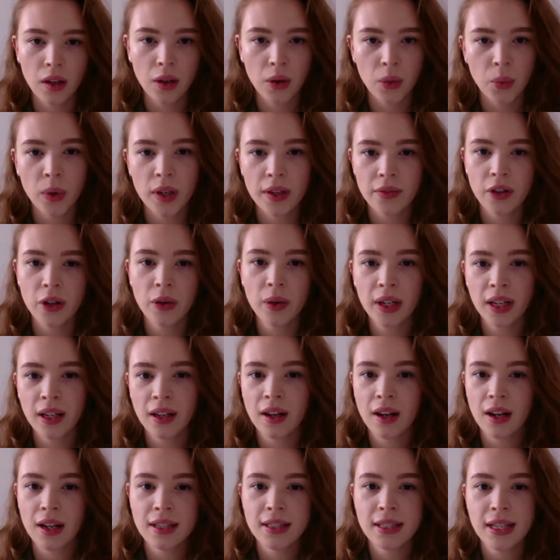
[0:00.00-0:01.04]
We've already
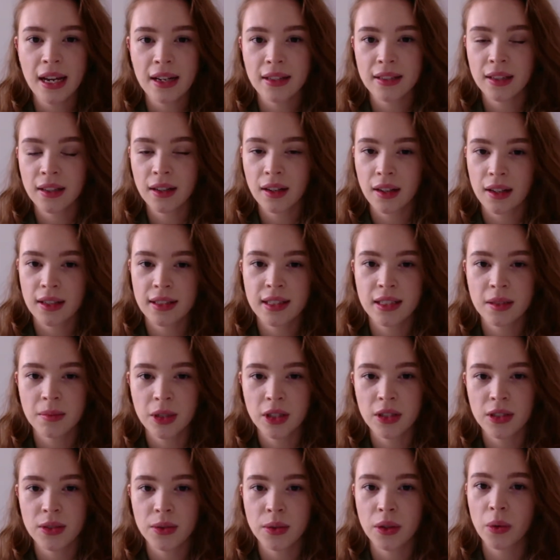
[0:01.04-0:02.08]
contacted
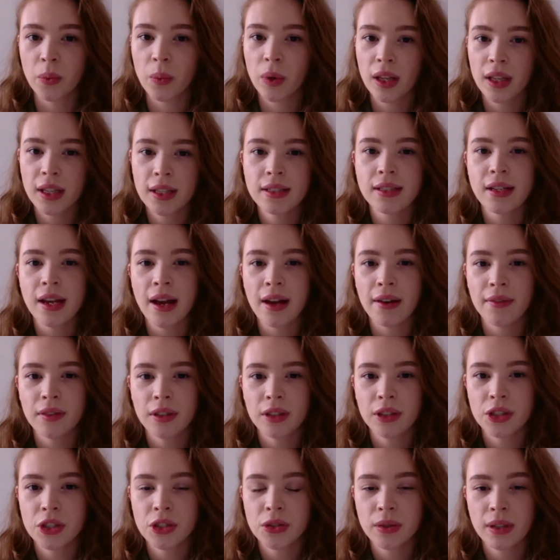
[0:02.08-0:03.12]
customers who are willing to have their
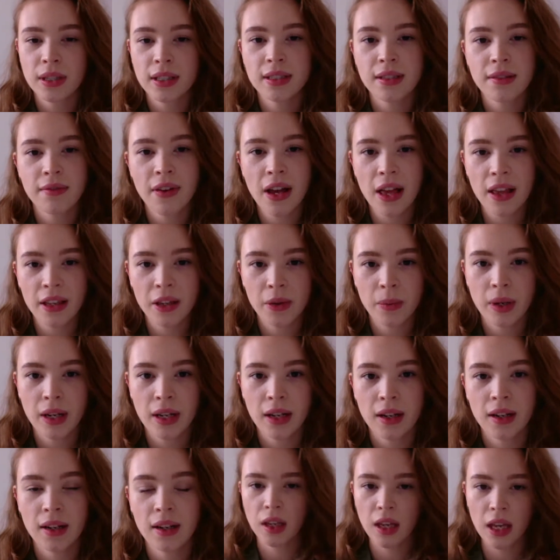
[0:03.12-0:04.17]
trees
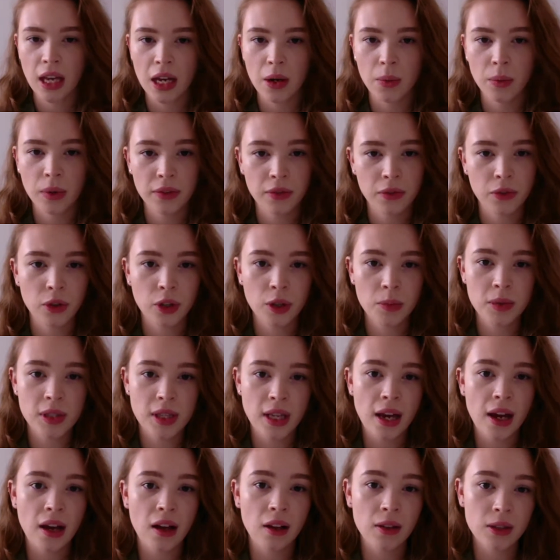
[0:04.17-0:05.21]
evaluated, and we've grouped the
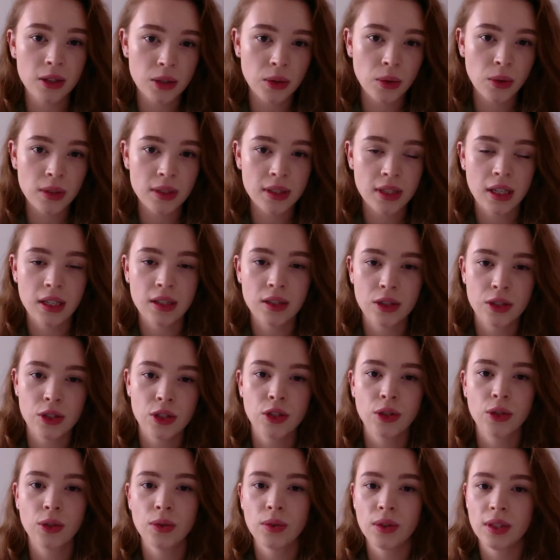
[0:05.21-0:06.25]
households
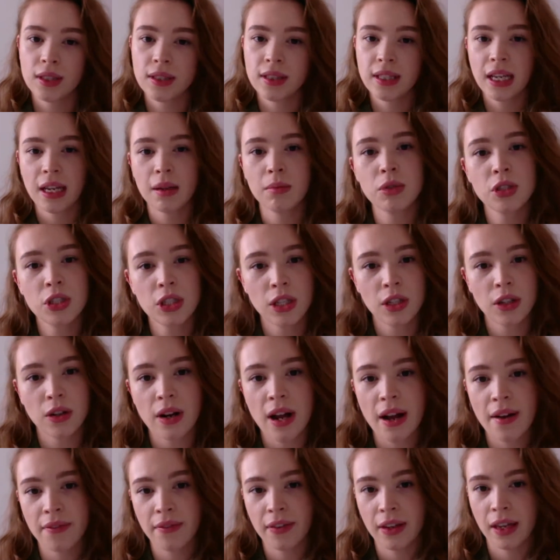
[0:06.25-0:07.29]
into the same
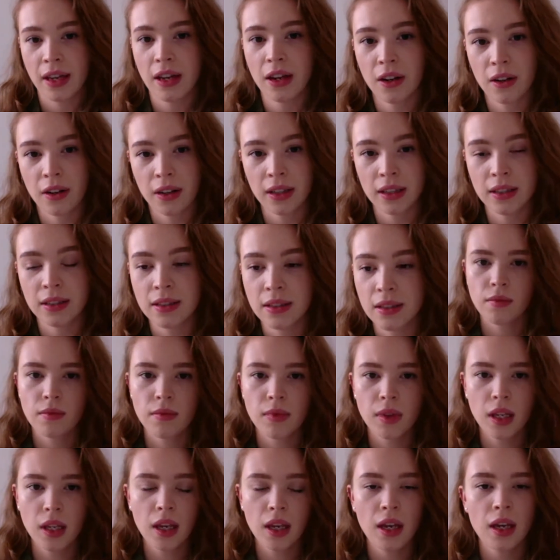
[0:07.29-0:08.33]
geographic areas.
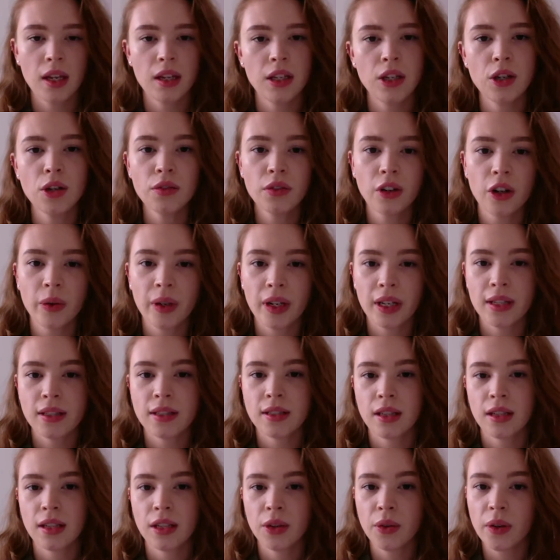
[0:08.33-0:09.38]
And you've already
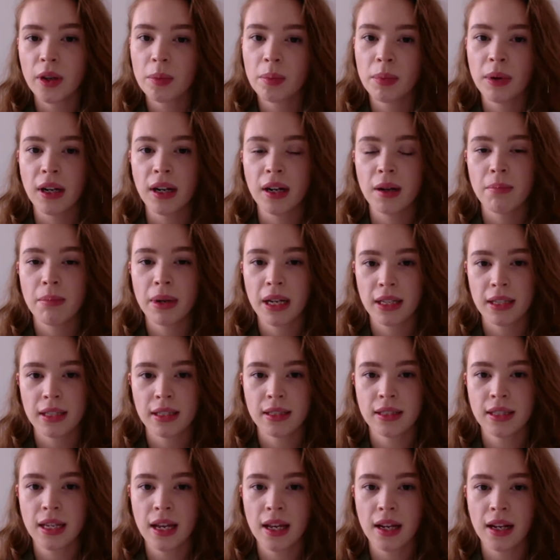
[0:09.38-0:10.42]
done your part by
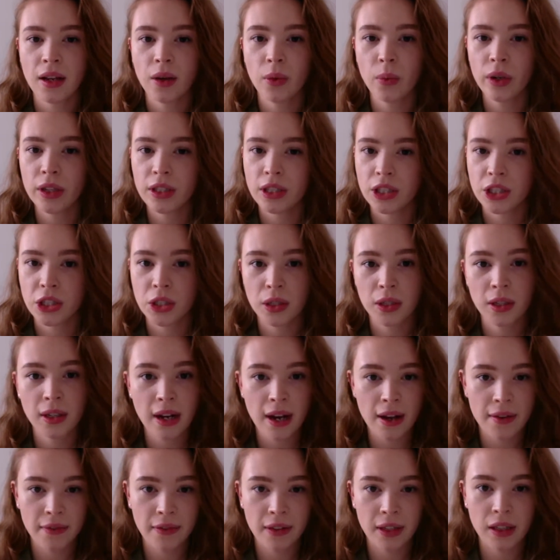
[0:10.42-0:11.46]
deciding which
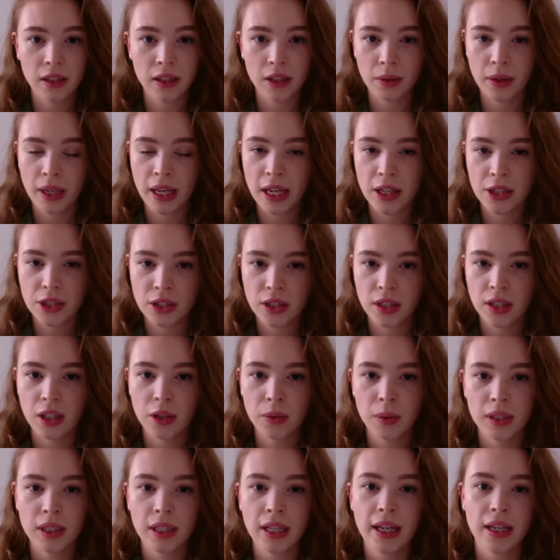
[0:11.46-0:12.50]
geographic location you
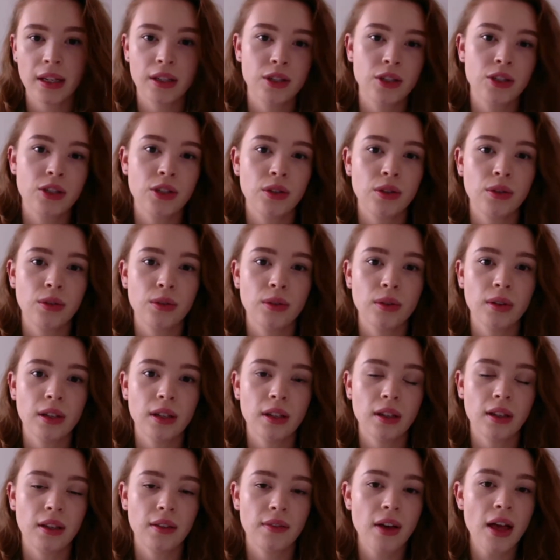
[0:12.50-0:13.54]
would like to
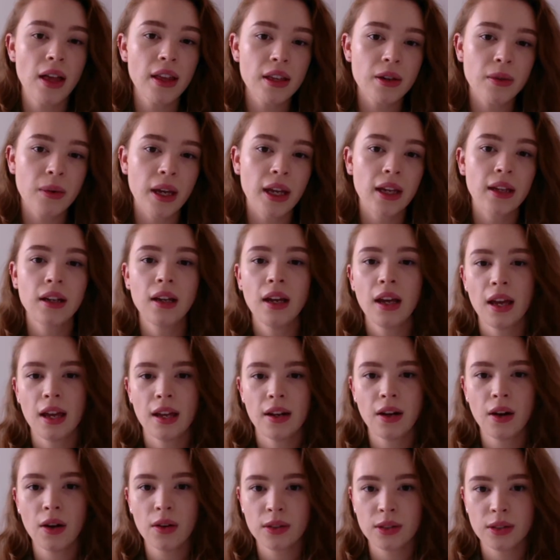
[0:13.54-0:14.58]
evaluate and
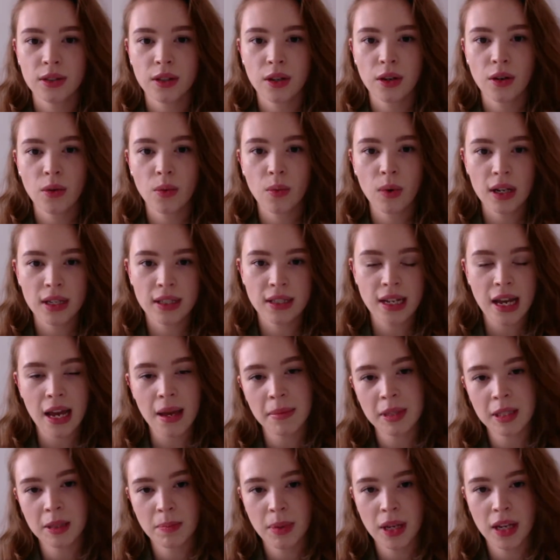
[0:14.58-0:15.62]
also what time
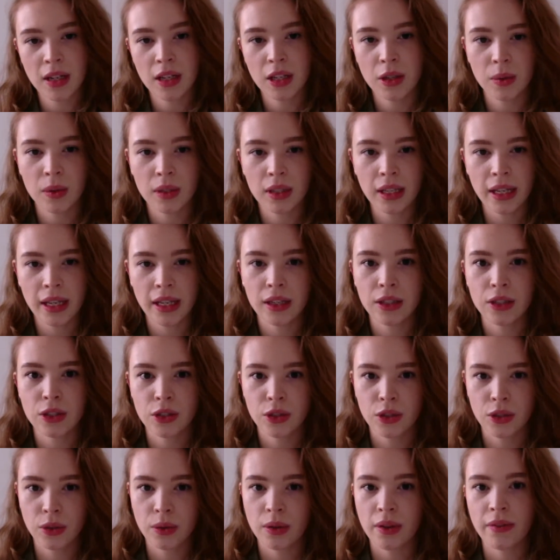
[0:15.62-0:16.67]
span you would like
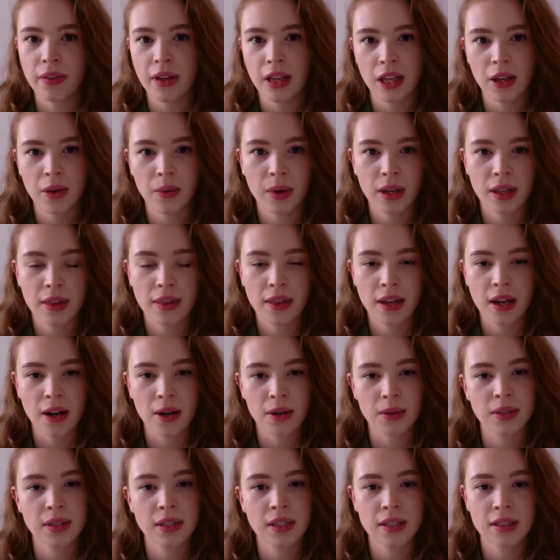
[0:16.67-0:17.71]
to evaluate the
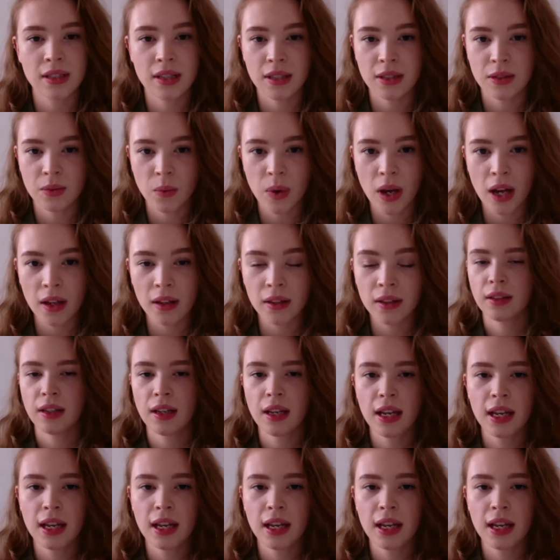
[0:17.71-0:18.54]
houses as well.